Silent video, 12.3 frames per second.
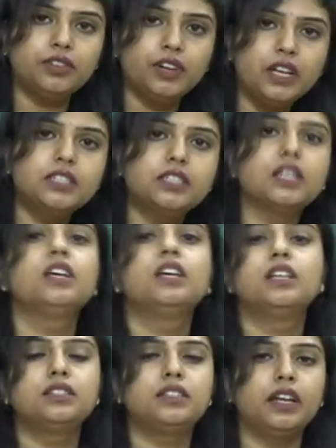first
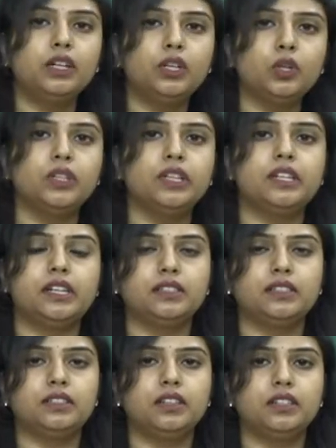sent to the
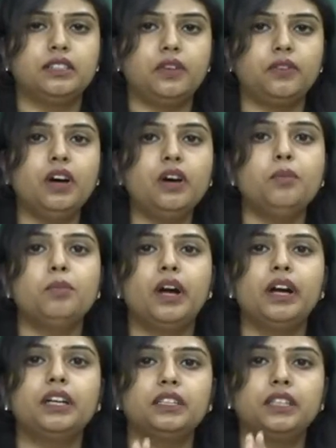receiver,
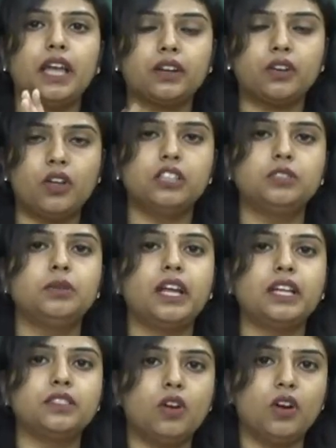but the
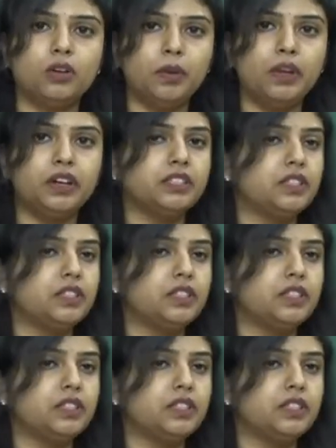acknowledgement has not been